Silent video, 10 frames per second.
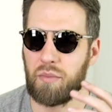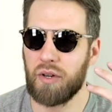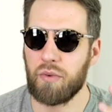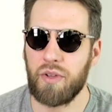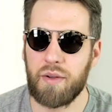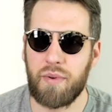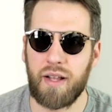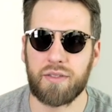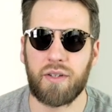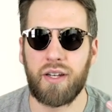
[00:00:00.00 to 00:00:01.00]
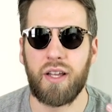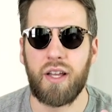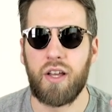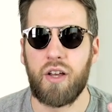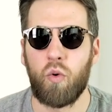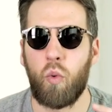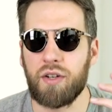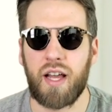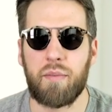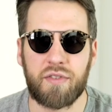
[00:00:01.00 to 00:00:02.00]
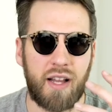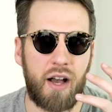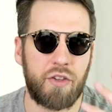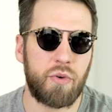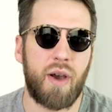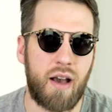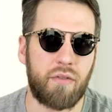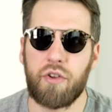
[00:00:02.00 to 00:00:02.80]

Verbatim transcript: but it really depends on what type of style you have.